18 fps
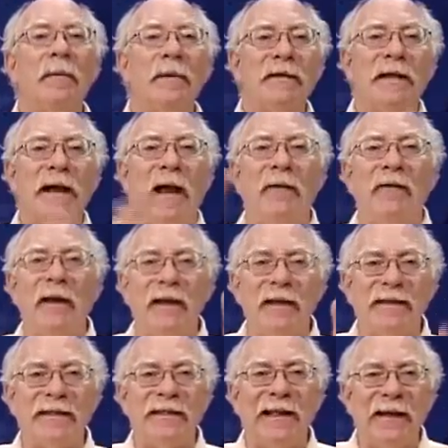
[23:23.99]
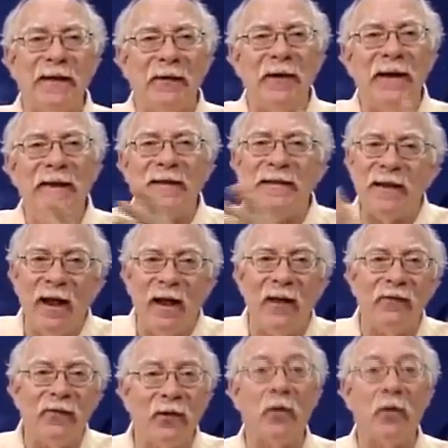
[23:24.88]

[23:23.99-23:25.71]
is having a series of